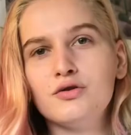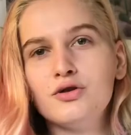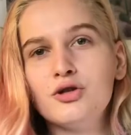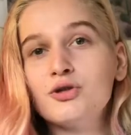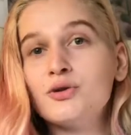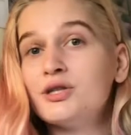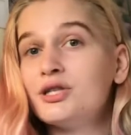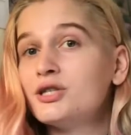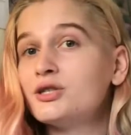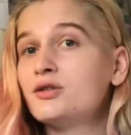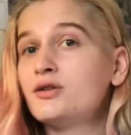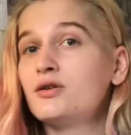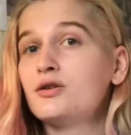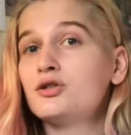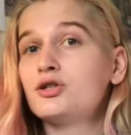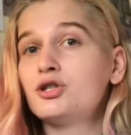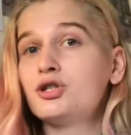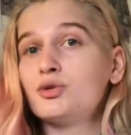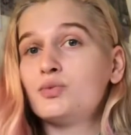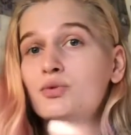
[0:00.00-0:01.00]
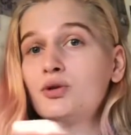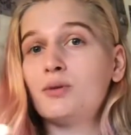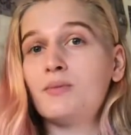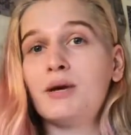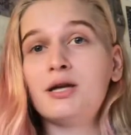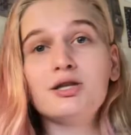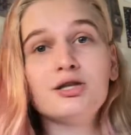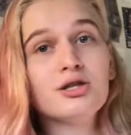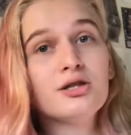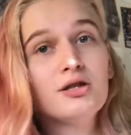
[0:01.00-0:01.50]
So I did just want to
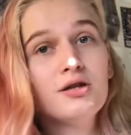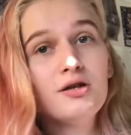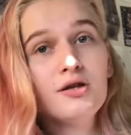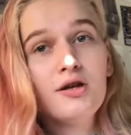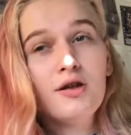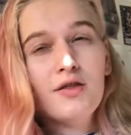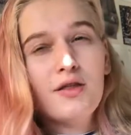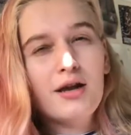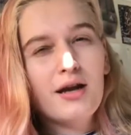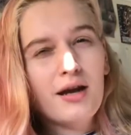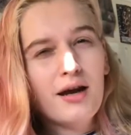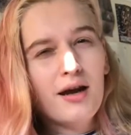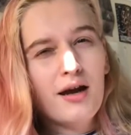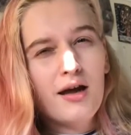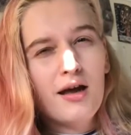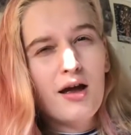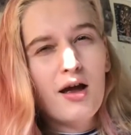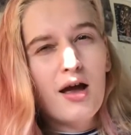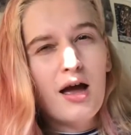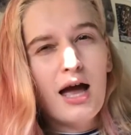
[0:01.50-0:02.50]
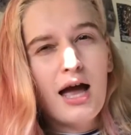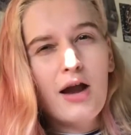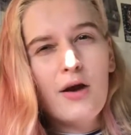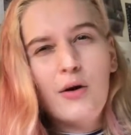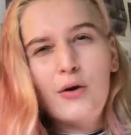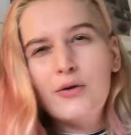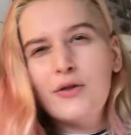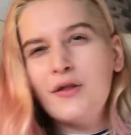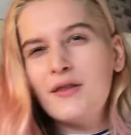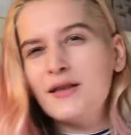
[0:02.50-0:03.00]
mention that I
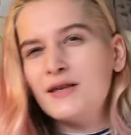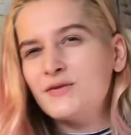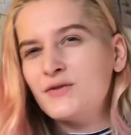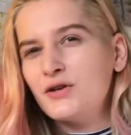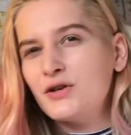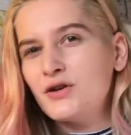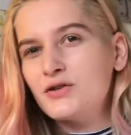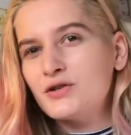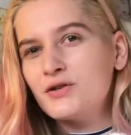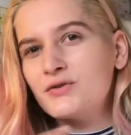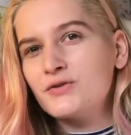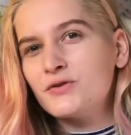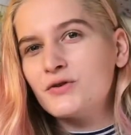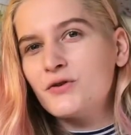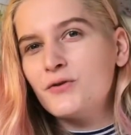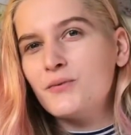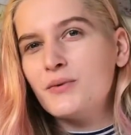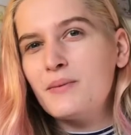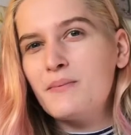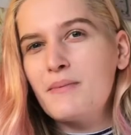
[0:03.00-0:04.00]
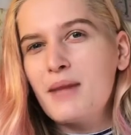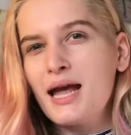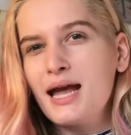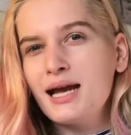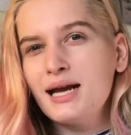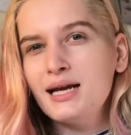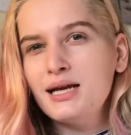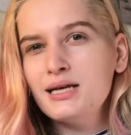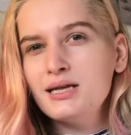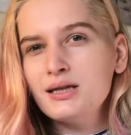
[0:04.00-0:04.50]
know that these videos have sort of been
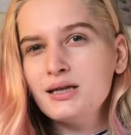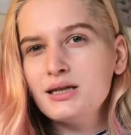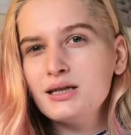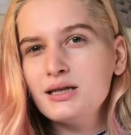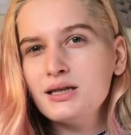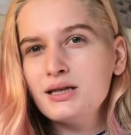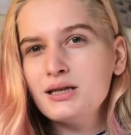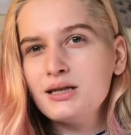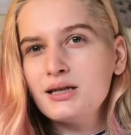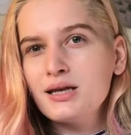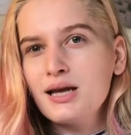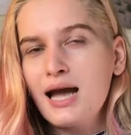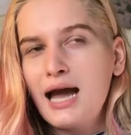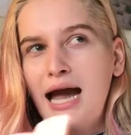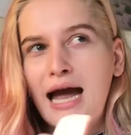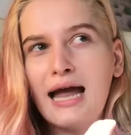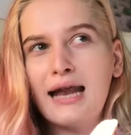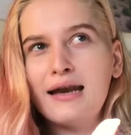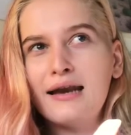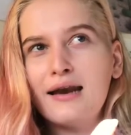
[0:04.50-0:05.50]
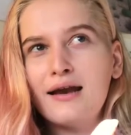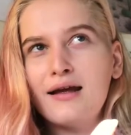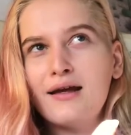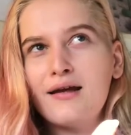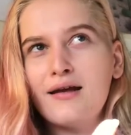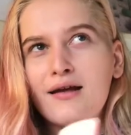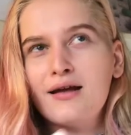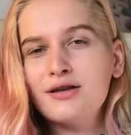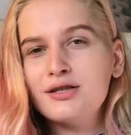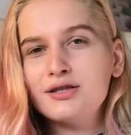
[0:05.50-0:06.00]
made, and
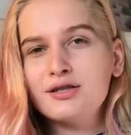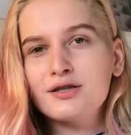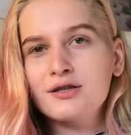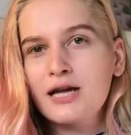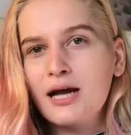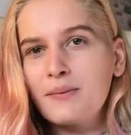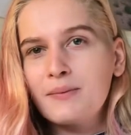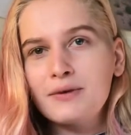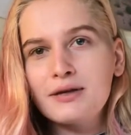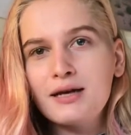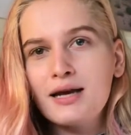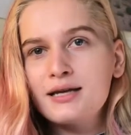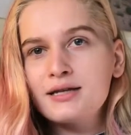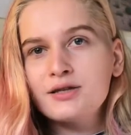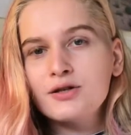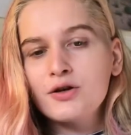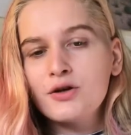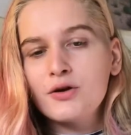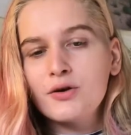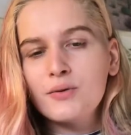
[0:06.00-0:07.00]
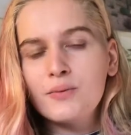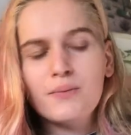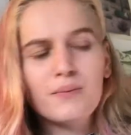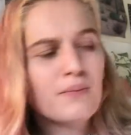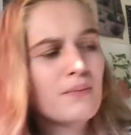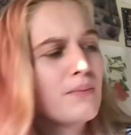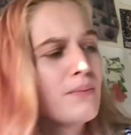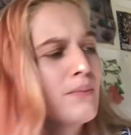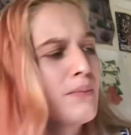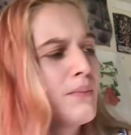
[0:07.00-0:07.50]
just a couple of days ago
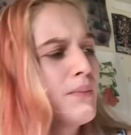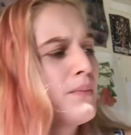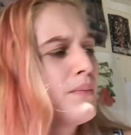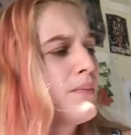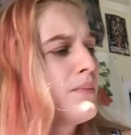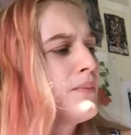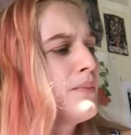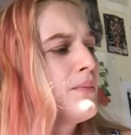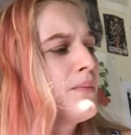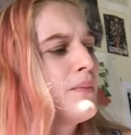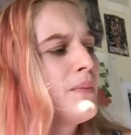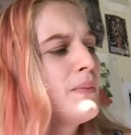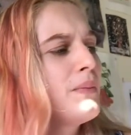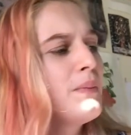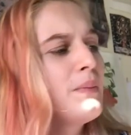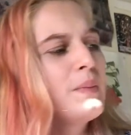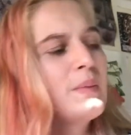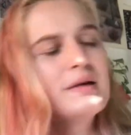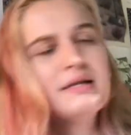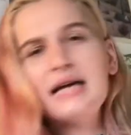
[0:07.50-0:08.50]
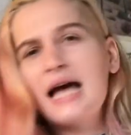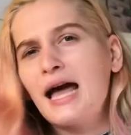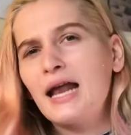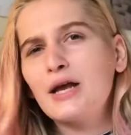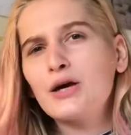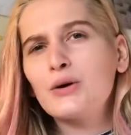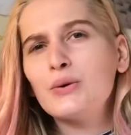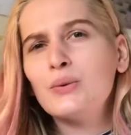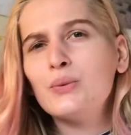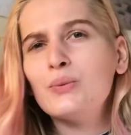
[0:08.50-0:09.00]

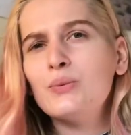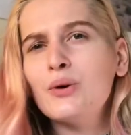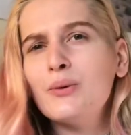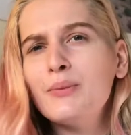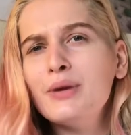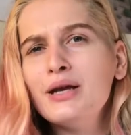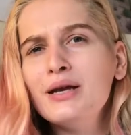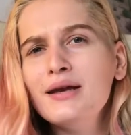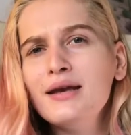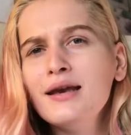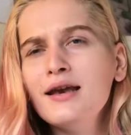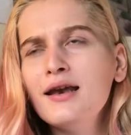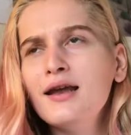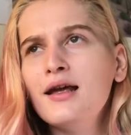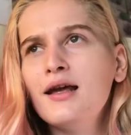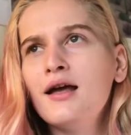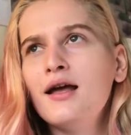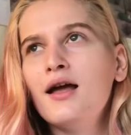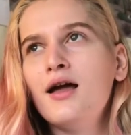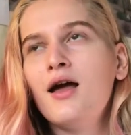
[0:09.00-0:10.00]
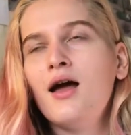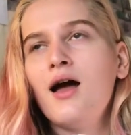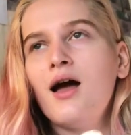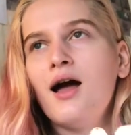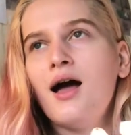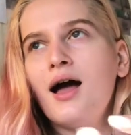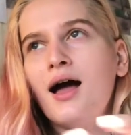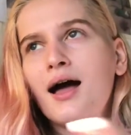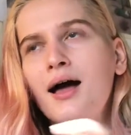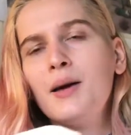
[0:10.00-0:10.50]
Botanical Woman
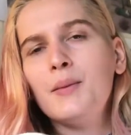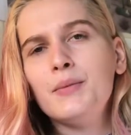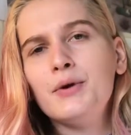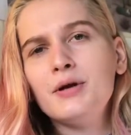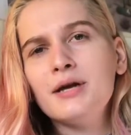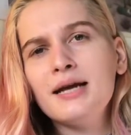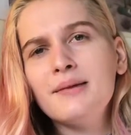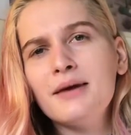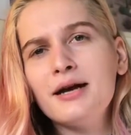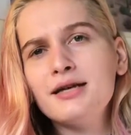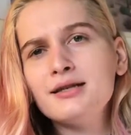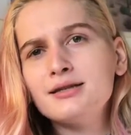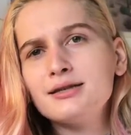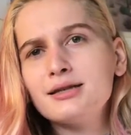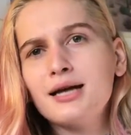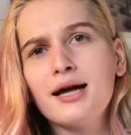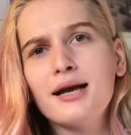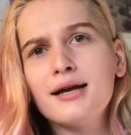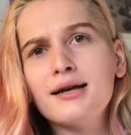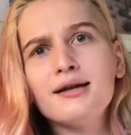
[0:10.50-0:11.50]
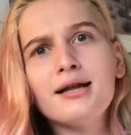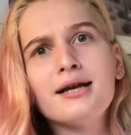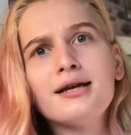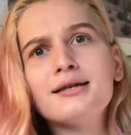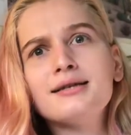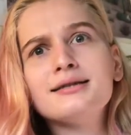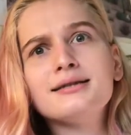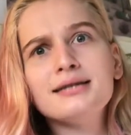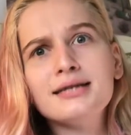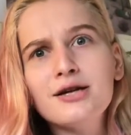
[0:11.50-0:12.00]
on eBay started like a
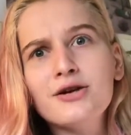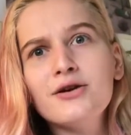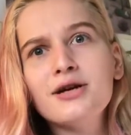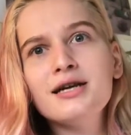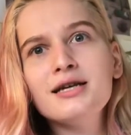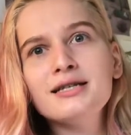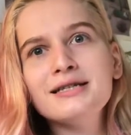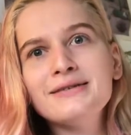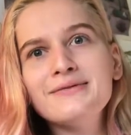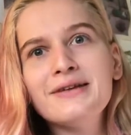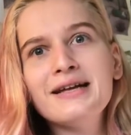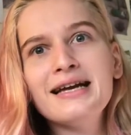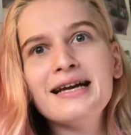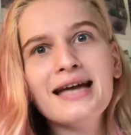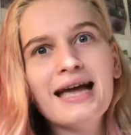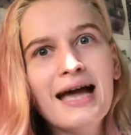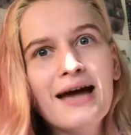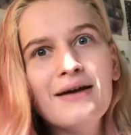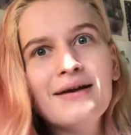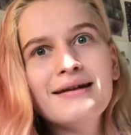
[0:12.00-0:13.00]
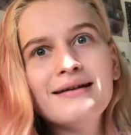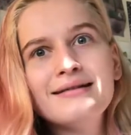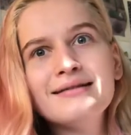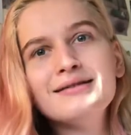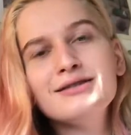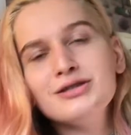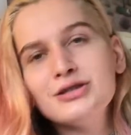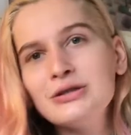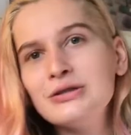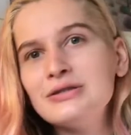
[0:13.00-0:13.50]
series of like how to
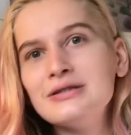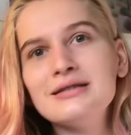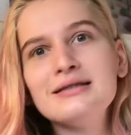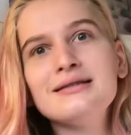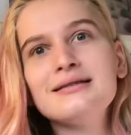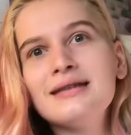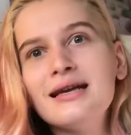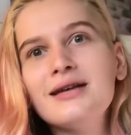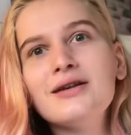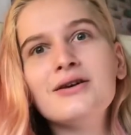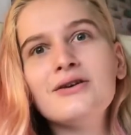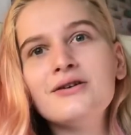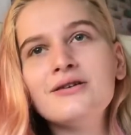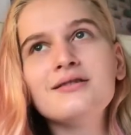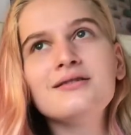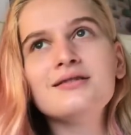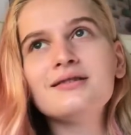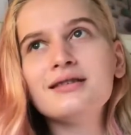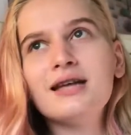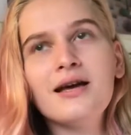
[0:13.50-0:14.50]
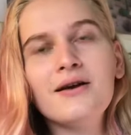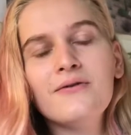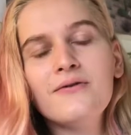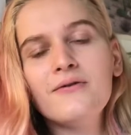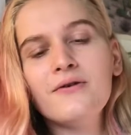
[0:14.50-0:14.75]
choose a seller and stuff.